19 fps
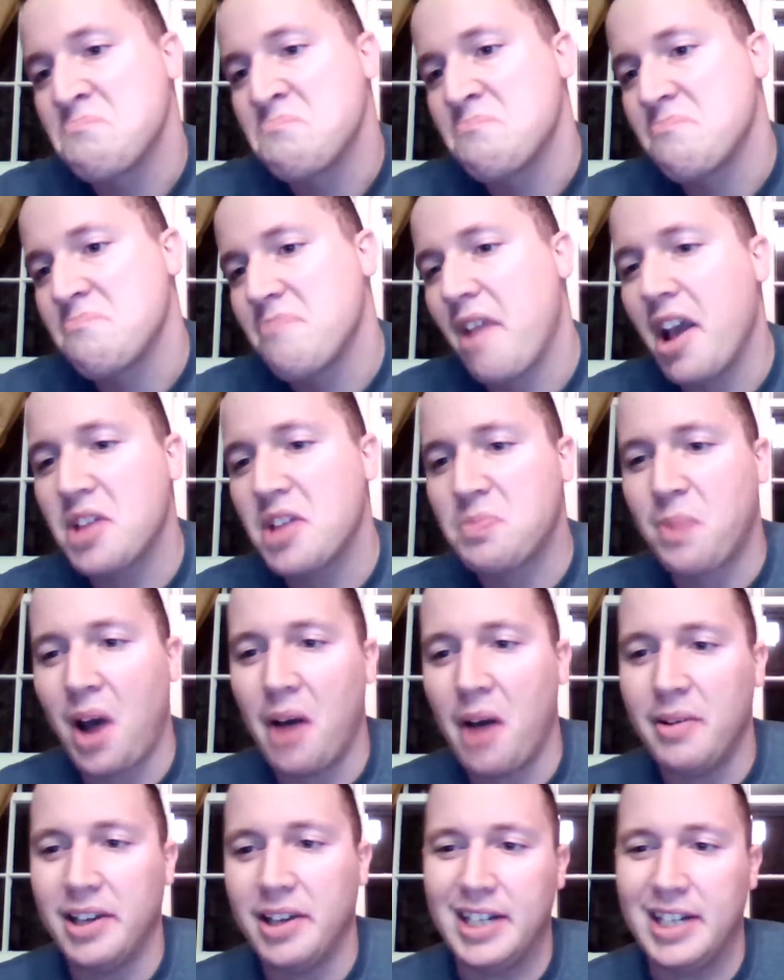it's
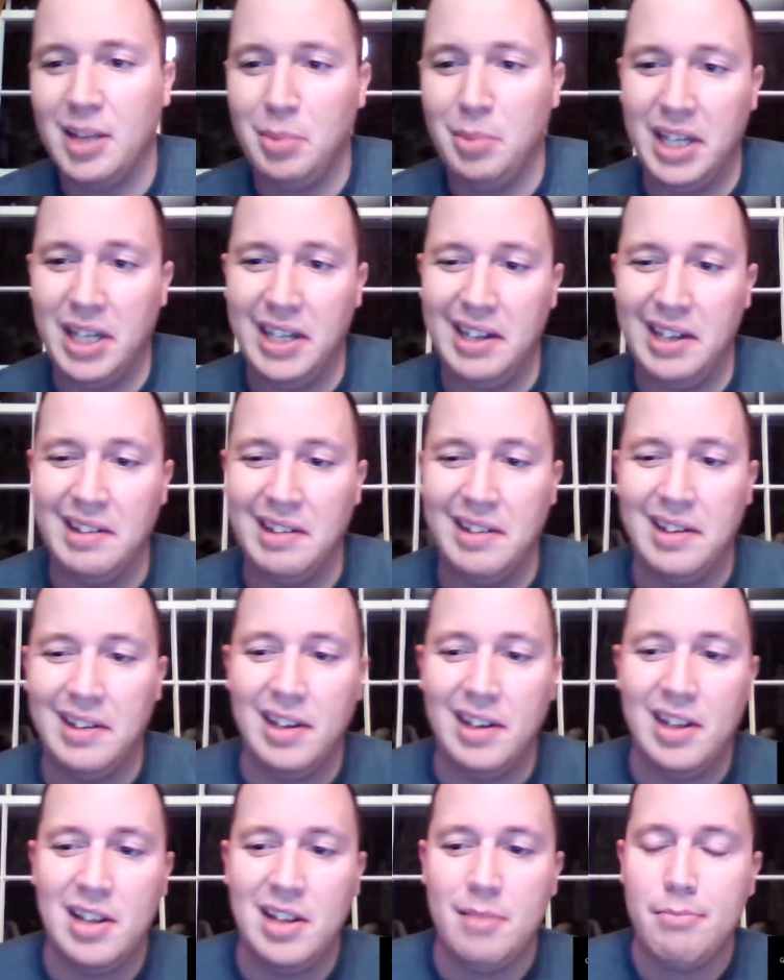probably going to be
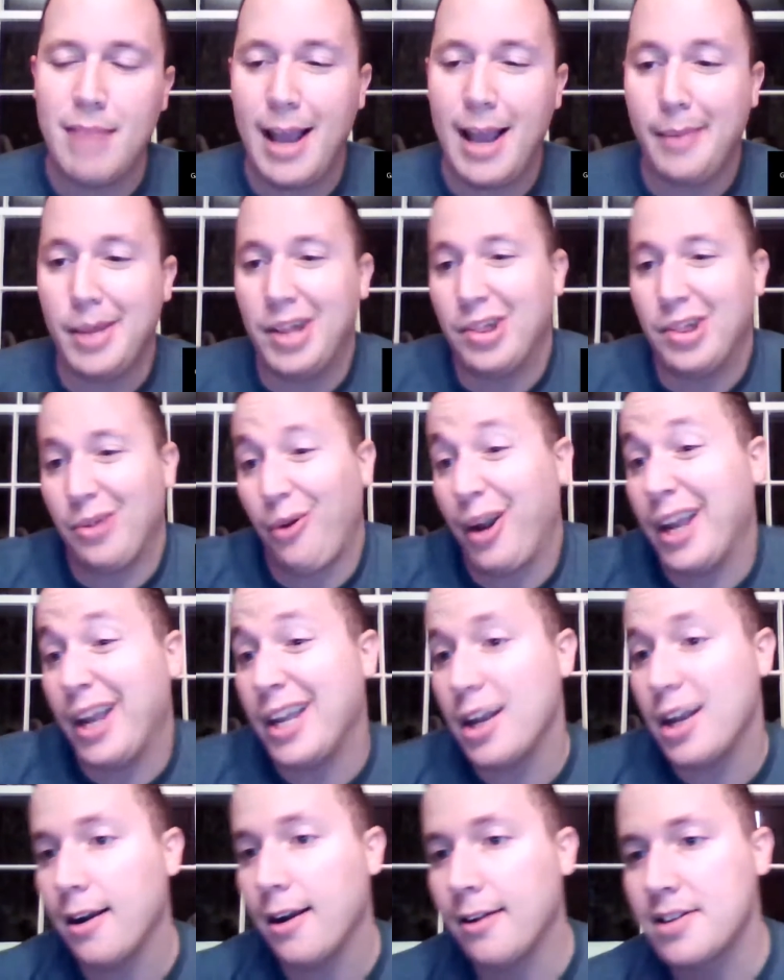maybe 3
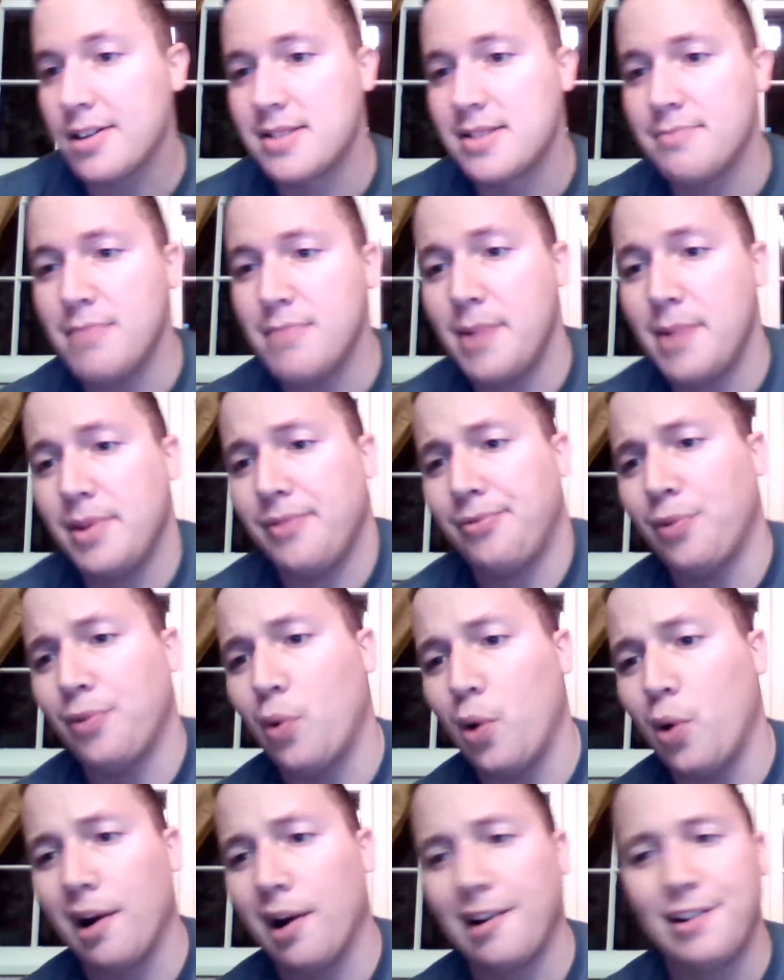years, maybe
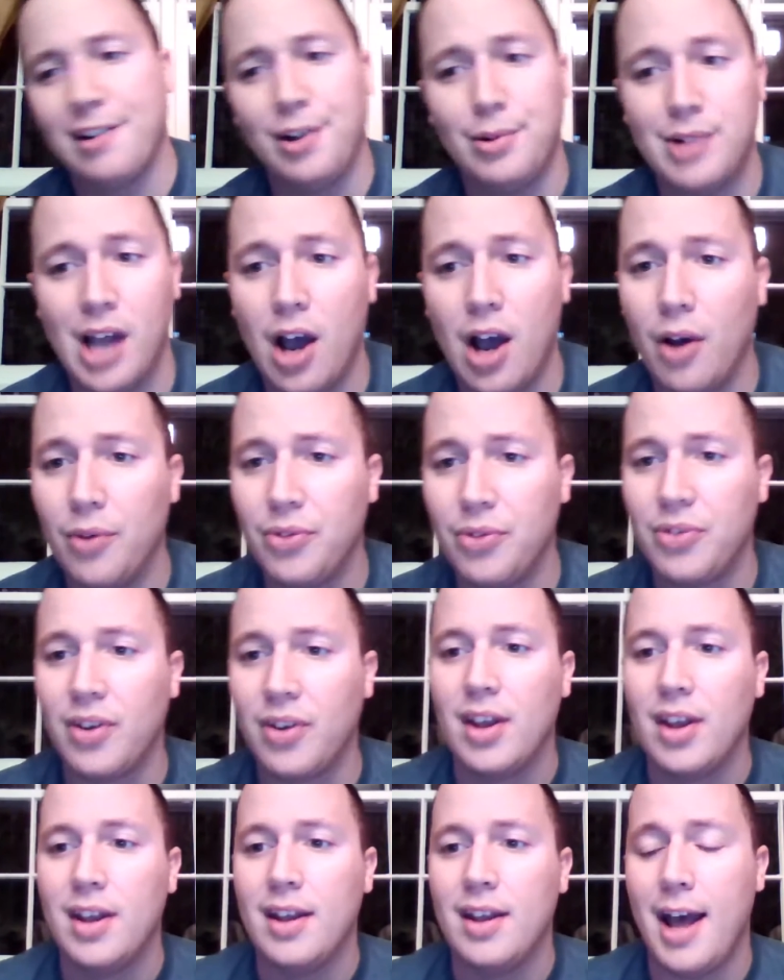4, who knows,
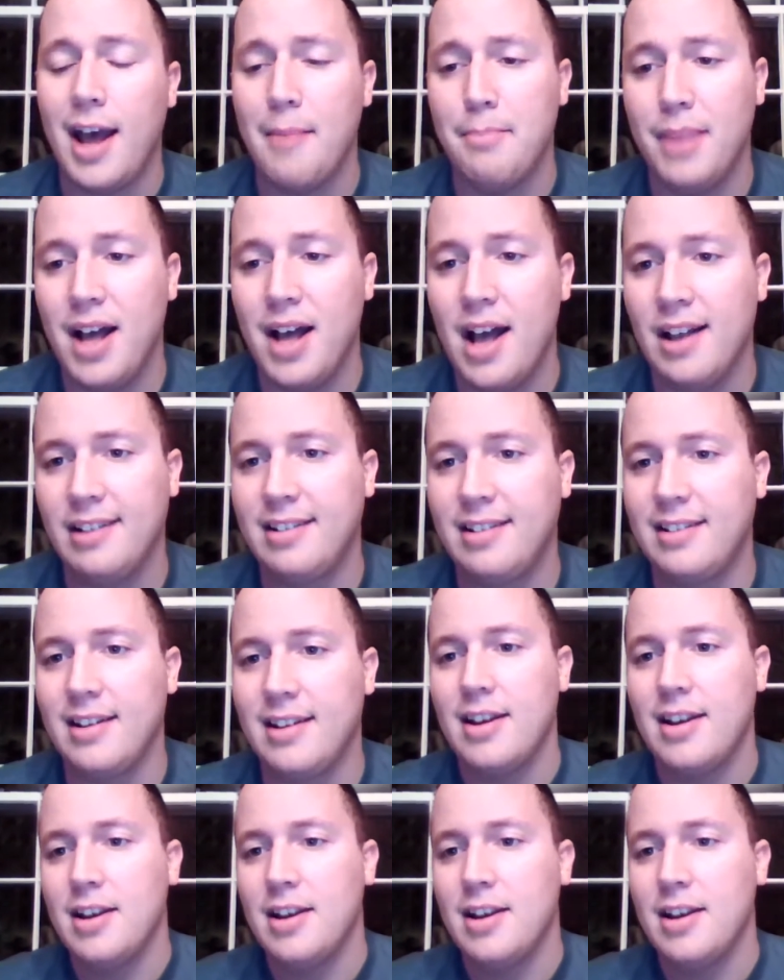at best.